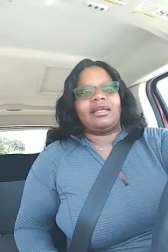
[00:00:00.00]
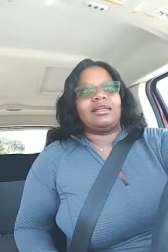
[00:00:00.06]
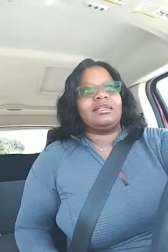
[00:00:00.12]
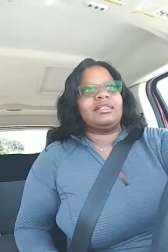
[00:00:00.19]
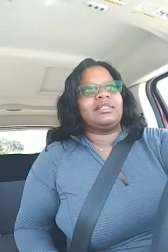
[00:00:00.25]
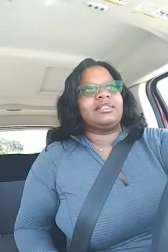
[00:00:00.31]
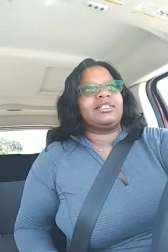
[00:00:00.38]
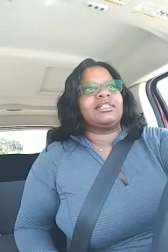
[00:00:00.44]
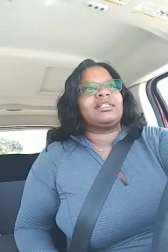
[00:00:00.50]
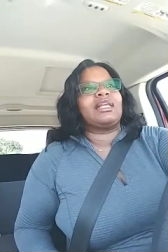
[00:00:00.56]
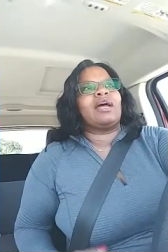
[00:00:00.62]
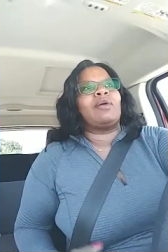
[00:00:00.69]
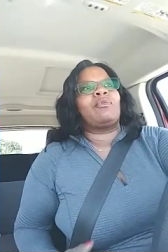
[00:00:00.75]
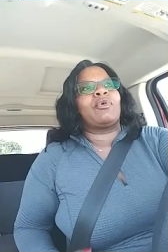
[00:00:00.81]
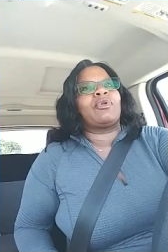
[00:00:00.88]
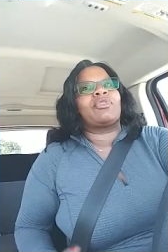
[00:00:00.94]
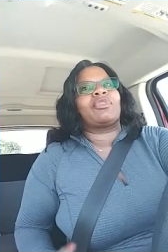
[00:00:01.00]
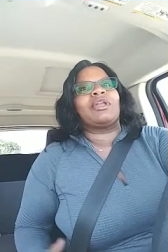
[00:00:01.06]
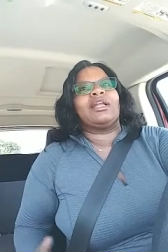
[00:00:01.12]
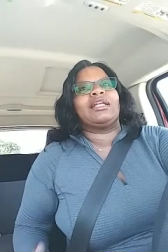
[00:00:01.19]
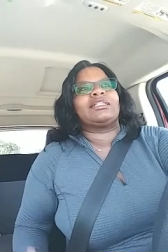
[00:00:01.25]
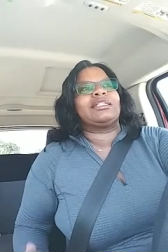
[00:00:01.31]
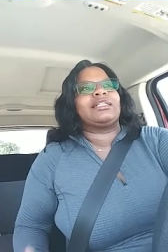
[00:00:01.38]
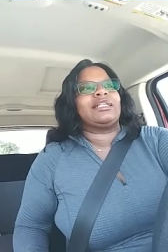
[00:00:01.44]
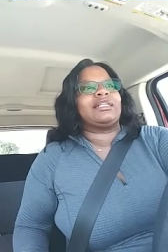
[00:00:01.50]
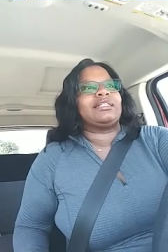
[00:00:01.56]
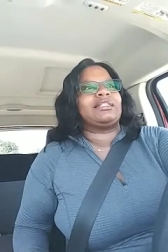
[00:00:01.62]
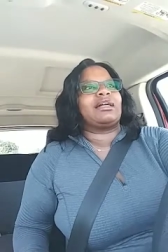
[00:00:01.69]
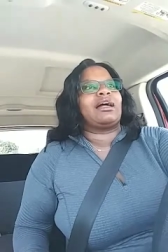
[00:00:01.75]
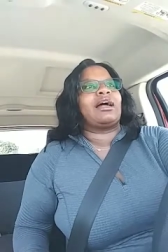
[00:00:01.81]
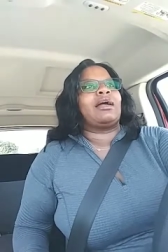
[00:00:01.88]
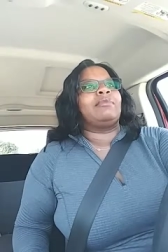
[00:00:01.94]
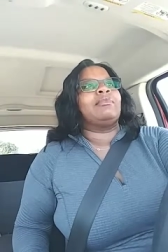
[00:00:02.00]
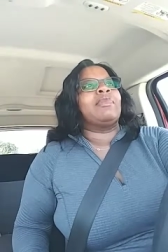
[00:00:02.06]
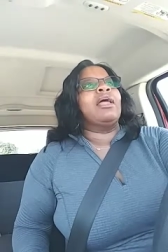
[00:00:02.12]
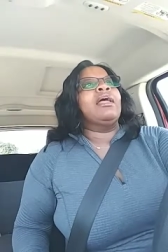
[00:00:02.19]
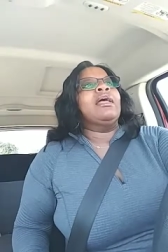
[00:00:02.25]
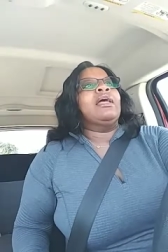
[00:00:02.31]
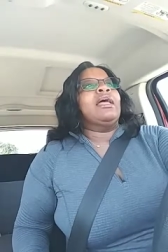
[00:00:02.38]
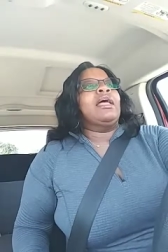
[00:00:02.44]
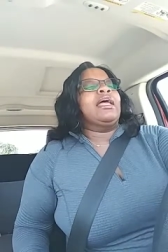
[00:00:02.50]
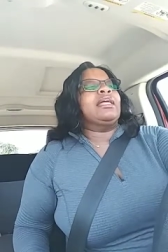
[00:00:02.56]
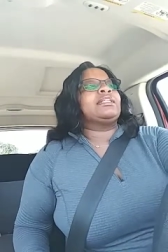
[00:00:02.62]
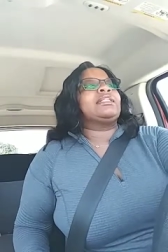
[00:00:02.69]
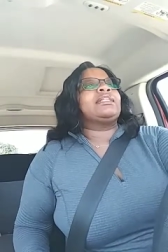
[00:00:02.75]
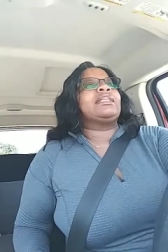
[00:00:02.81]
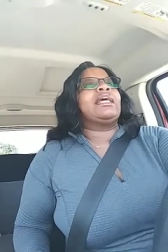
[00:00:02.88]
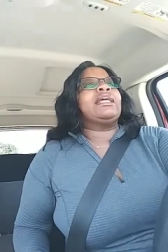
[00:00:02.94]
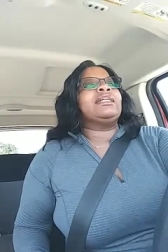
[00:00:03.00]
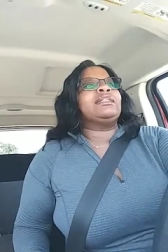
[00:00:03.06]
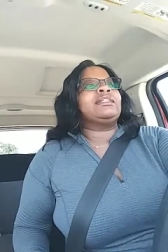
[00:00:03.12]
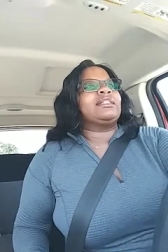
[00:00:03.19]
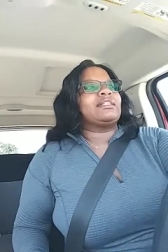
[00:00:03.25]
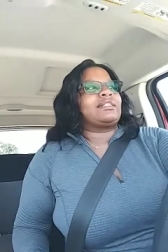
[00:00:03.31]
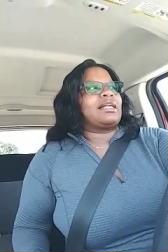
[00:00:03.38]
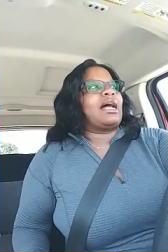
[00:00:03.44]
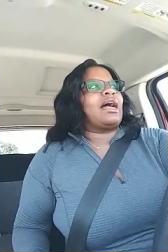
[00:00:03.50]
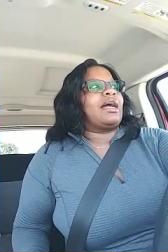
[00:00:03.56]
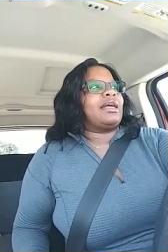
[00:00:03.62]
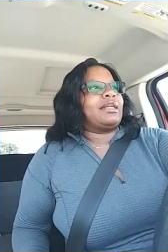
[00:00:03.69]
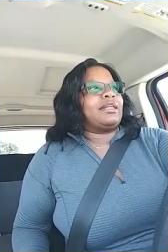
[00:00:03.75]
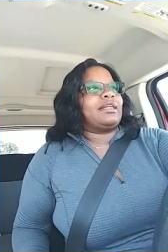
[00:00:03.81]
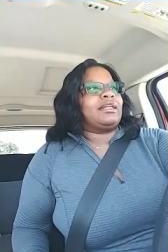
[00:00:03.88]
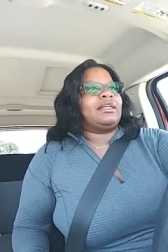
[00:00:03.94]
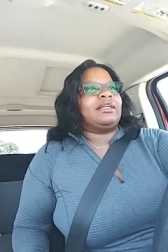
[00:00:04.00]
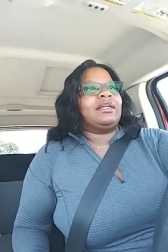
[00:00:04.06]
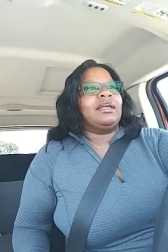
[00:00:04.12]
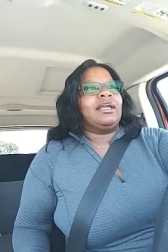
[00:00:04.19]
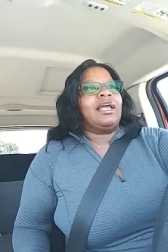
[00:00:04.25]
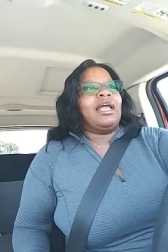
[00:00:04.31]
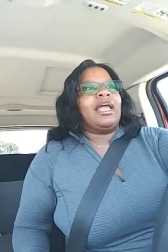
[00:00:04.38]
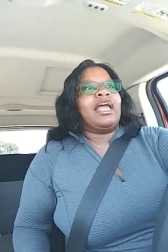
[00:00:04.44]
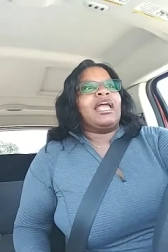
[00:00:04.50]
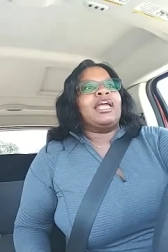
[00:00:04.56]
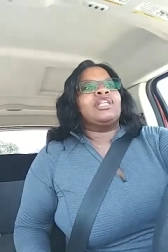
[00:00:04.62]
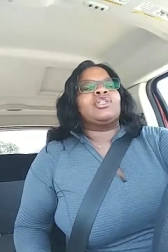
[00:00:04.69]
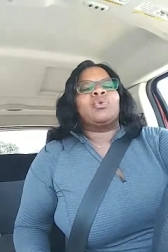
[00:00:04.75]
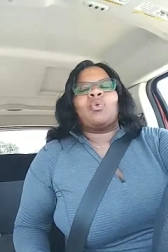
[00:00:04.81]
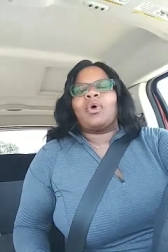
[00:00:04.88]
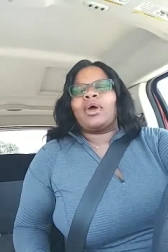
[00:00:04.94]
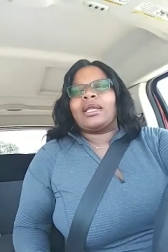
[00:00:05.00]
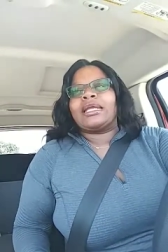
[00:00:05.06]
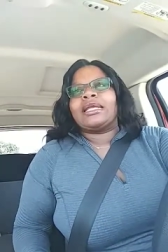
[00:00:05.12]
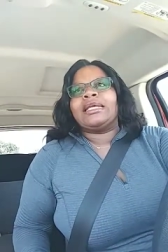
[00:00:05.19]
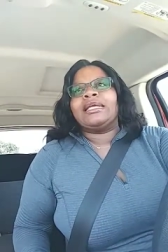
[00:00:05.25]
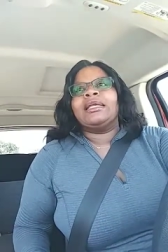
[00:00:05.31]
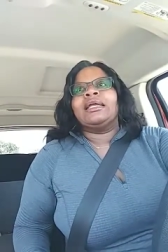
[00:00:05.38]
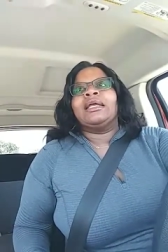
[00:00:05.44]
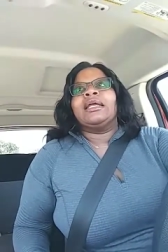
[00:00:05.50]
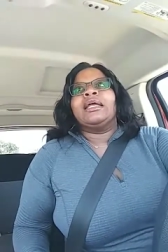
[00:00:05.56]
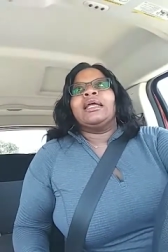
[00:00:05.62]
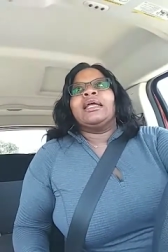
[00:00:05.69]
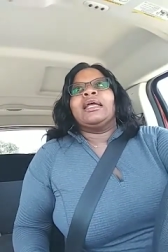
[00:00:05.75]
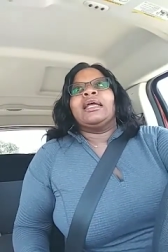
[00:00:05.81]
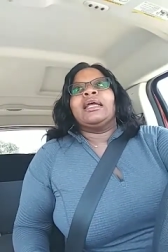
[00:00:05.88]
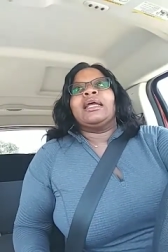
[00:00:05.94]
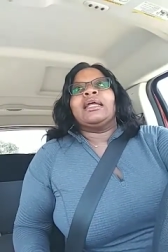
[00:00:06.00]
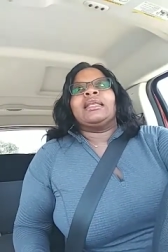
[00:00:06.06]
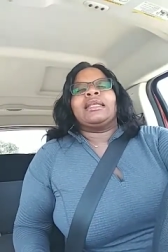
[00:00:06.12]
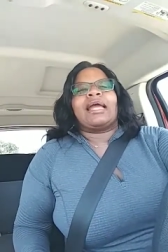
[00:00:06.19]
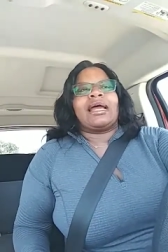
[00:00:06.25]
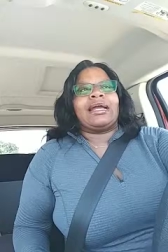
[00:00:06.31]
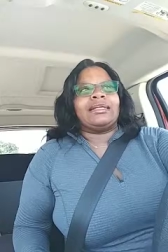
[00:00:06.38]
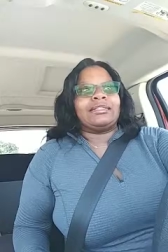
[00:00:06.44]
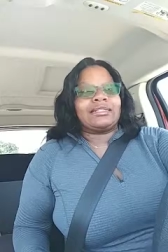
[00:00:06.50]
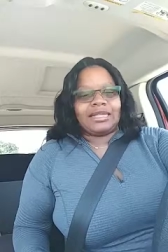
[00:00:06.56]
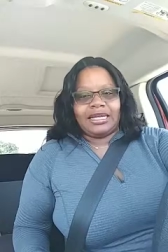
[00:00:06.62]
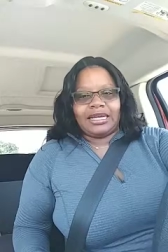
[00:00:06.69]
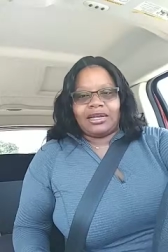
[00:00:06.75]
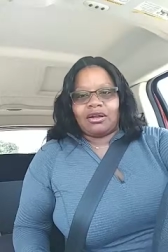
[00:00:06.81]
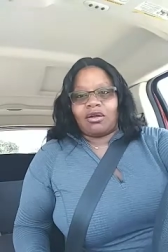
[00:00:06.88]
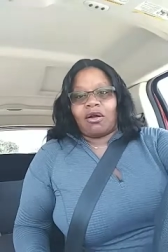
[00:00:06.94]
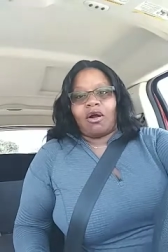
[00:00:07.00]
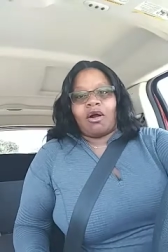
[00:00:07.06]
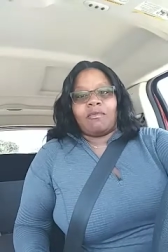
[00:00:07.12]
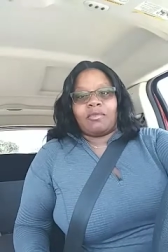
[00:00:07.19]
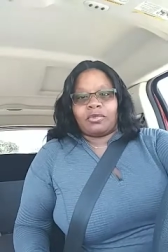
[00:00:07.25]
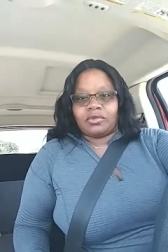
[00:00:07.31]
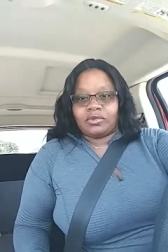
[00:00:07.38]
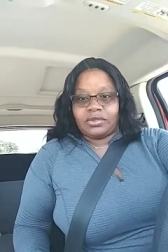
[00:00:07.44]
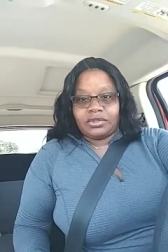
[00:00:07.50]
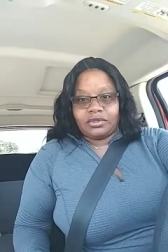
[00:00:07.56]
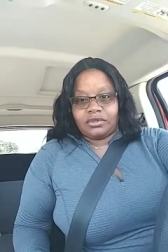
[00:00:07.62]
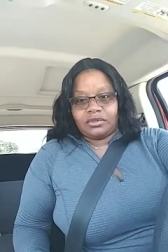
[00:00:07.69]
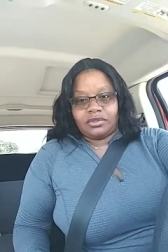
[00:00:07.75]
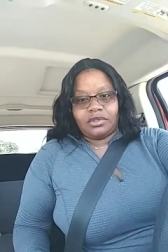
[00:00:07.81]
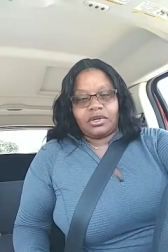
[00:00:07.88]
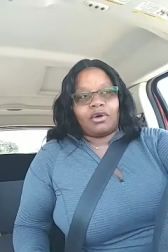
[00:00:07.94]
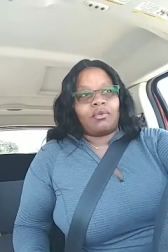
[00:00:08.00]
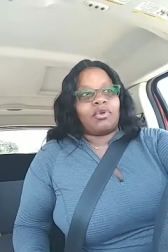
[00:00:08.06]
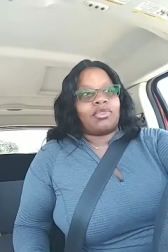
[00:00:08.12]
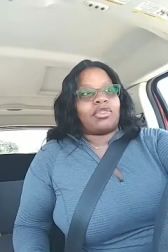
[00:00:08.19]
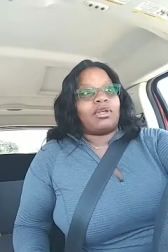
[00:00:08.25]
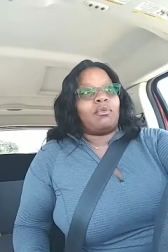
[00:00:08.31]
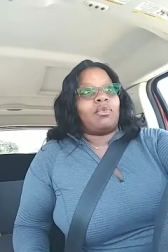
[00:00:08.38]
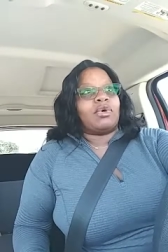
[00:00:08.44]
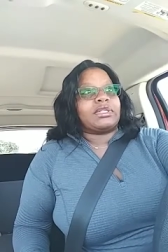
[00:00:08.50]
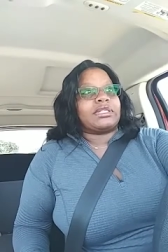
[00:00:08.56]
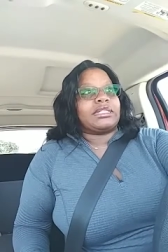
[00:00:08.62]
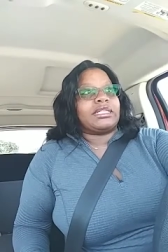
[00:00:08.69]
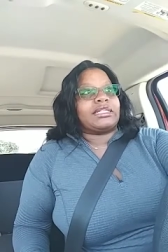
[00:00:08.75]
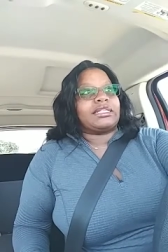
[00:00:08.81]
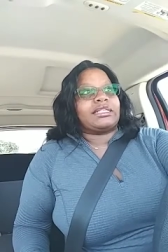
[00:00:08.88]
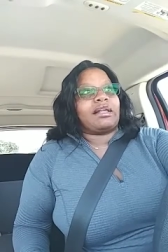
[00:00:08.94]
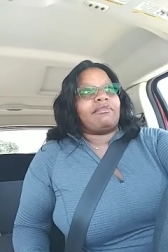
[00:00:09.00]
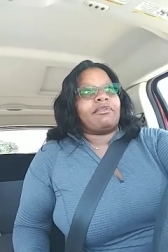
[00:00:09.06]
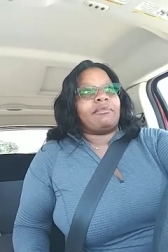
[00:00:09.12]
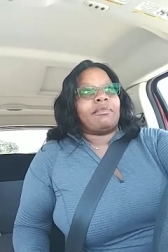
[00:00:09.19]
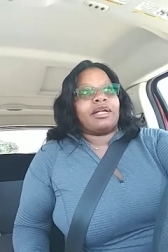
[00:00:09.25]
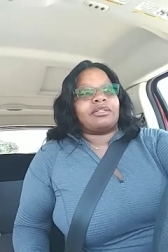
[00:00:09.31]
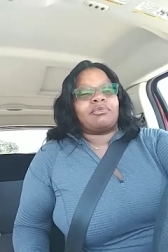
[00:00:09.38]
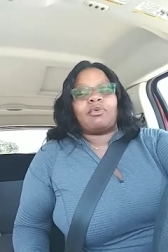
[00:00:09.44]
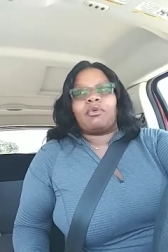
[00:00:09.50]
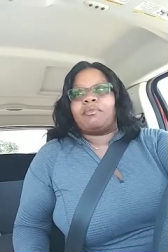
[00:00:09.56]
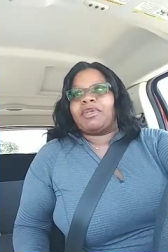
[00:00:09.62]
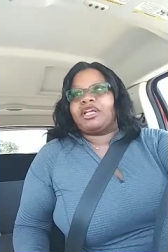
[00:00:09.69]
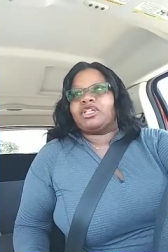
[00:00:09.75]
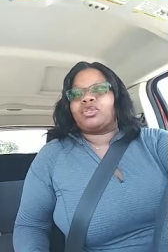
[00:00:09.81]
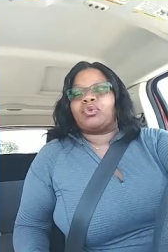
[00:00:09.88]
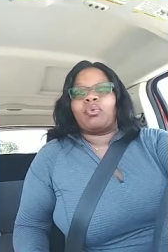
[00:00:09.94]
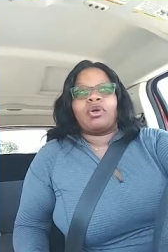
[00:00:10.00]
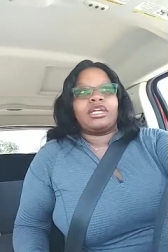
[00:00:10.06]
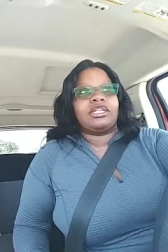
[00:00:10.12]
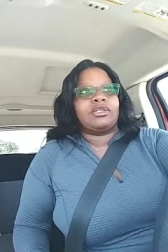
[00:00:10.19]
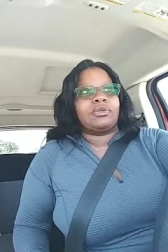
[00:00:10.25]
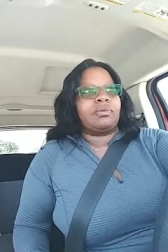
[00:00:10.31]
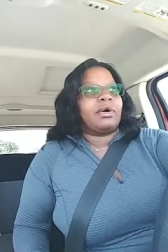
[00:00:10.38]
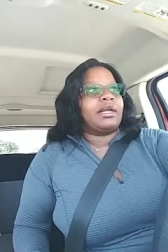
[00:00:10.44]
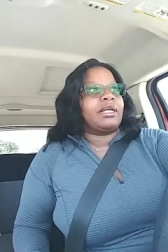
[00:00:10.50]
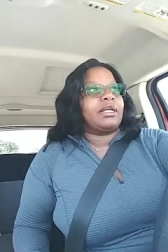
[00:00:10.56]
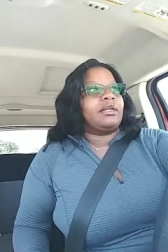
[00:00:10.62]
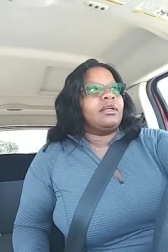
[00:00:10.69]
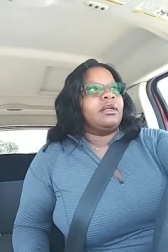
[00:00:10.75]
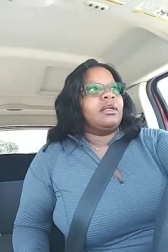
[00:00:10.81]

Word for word: And it's just not worth it in today's time in today's society, in 2019, almost, you know, within what, six, seven months would be in 2020,